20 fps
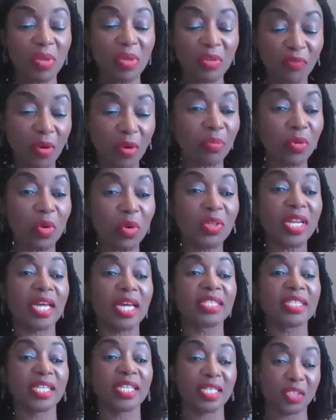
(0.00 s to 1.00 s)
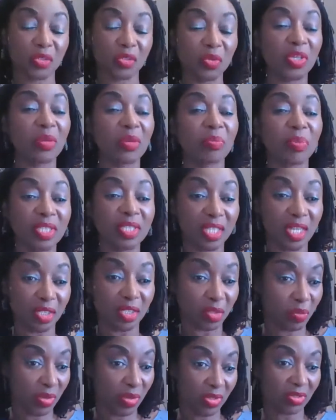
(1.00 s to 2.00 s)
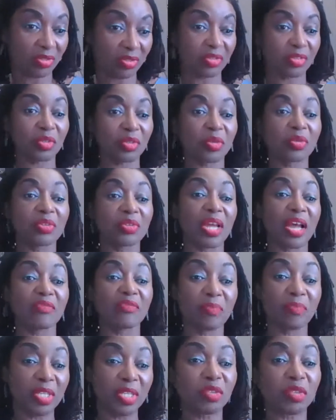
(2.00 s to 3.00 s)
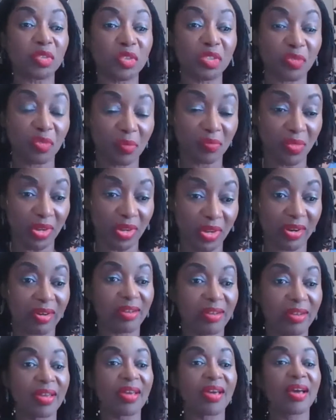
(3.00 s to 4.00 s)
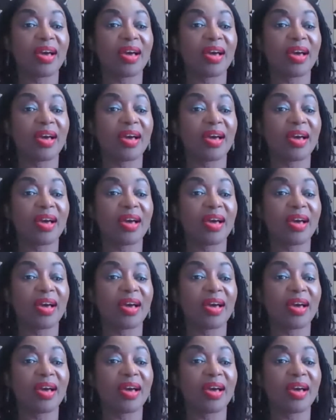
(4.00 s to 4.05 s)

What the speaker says: from Kodak that I still keep in touch with. So I've mentors from there.